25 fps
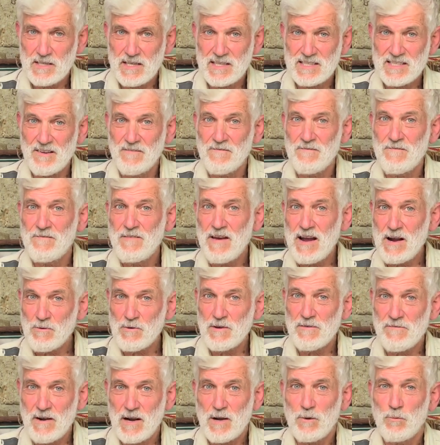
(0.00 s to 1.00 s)
It's a very,
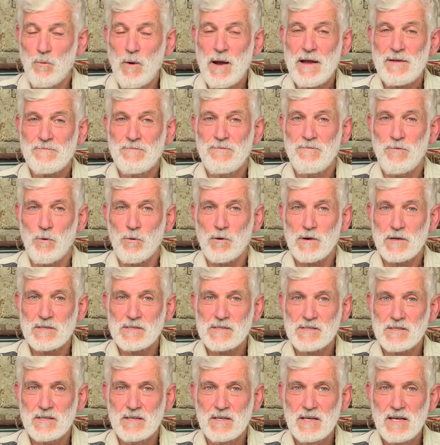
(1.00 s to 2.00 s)
very wet
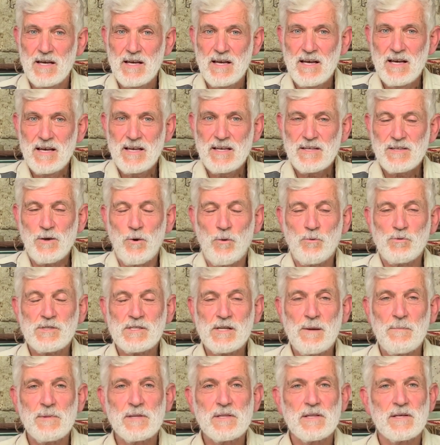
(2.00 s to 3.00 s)
forest. You know,
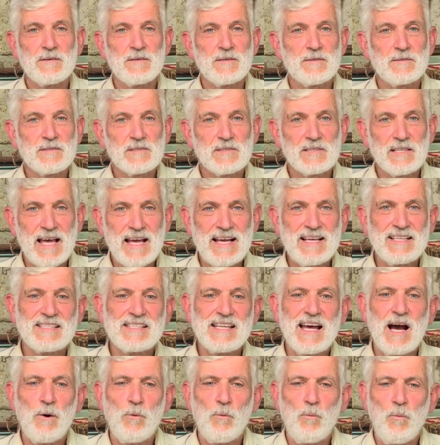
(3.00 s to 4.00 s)
some of the lands
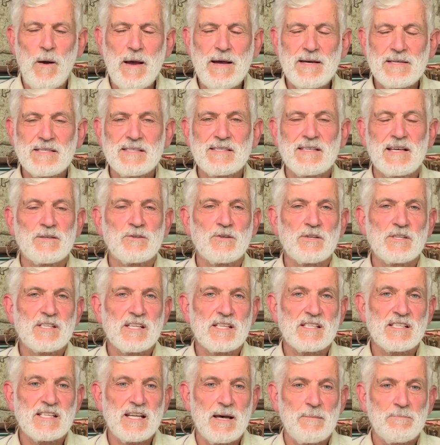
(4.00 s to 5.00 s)
out west that are
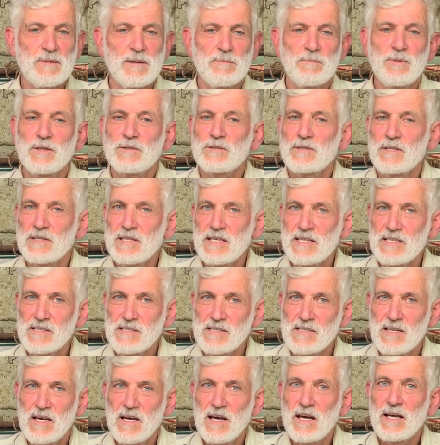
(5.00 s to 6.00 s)
susceptible to
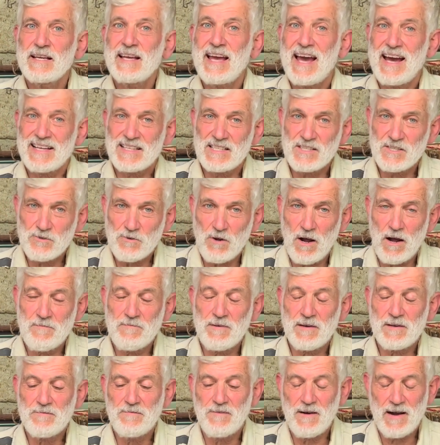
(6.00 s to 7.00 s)
these
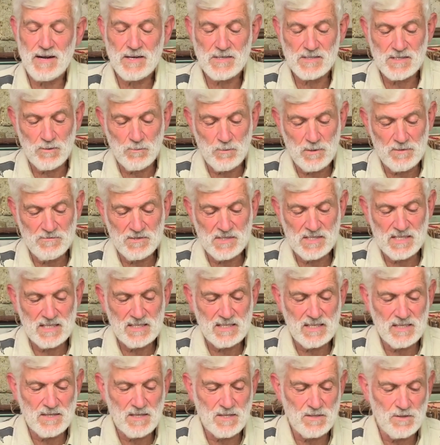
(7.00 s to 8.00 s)
catastrophic fires that we've seen
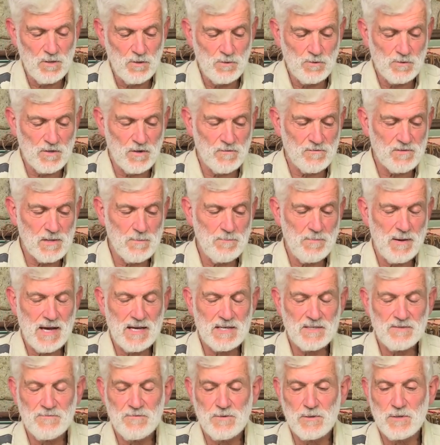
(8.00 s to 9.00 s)
in the news over the
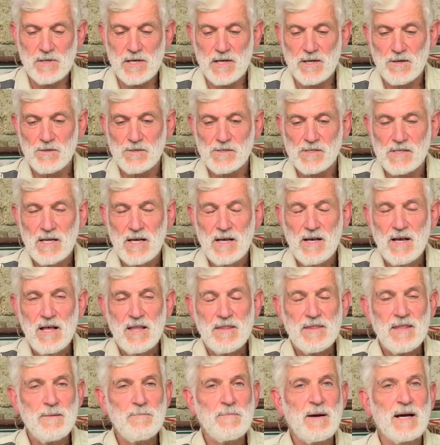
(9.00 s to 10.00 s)
past few years,
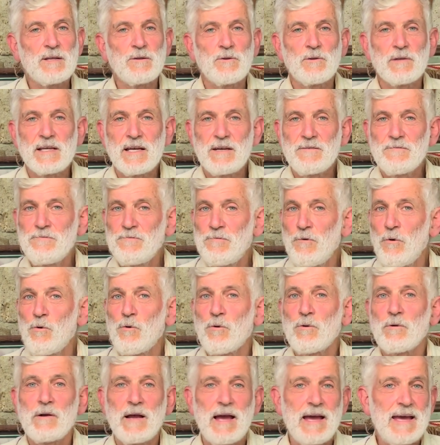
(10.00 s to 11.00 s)
they might only get
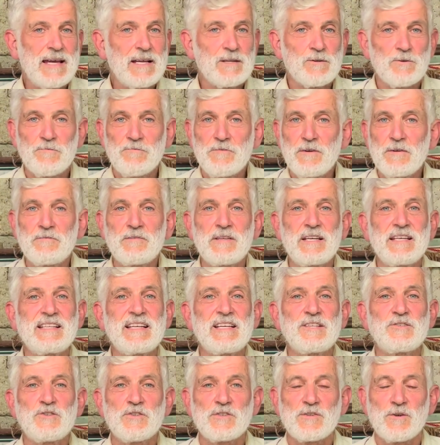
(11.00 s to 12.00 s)
4, 8, or 15
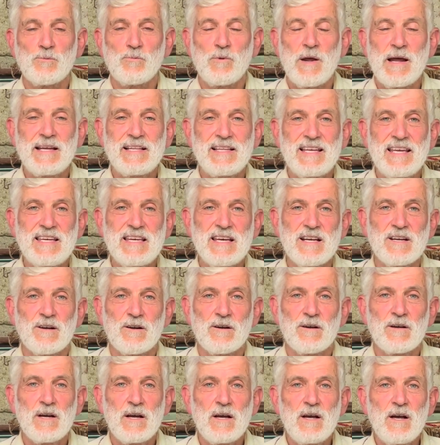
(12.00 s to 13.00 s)
inches of rain a
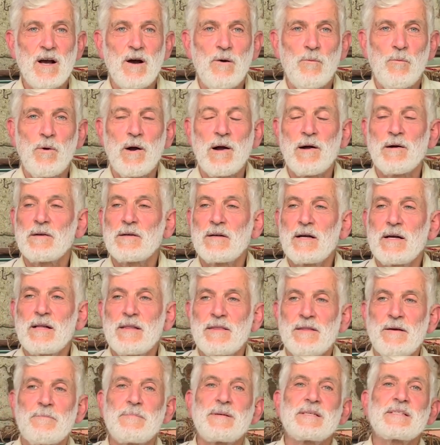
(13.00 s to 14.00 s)
year. Well,
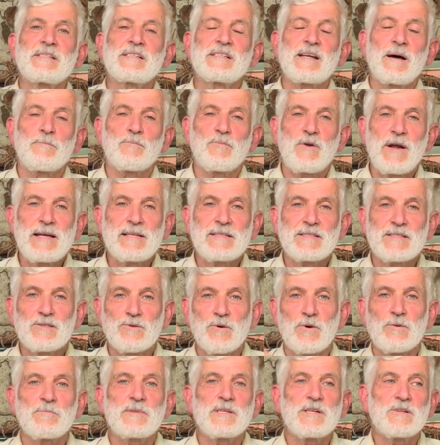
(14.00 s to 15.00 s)
there have been some
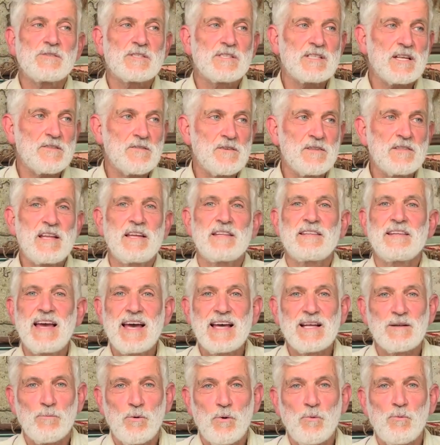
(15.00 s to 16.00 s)
rainstorms here in southern
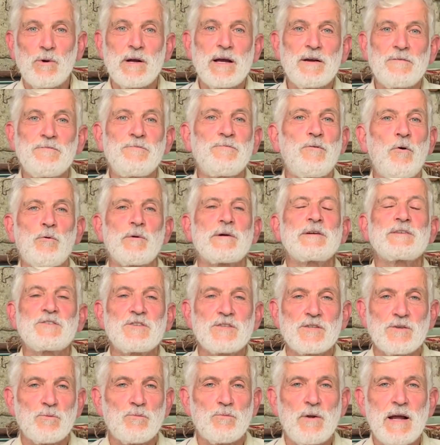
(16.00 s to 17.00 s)
Indiana where we get 4
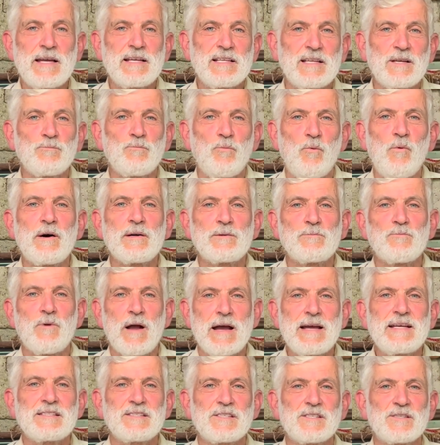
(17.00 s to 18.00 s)
inches of rain in one
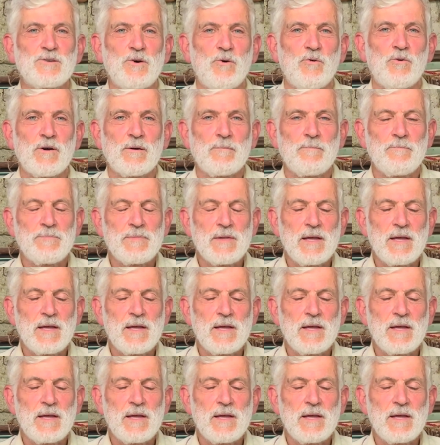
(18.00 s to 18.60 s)
rainstorm.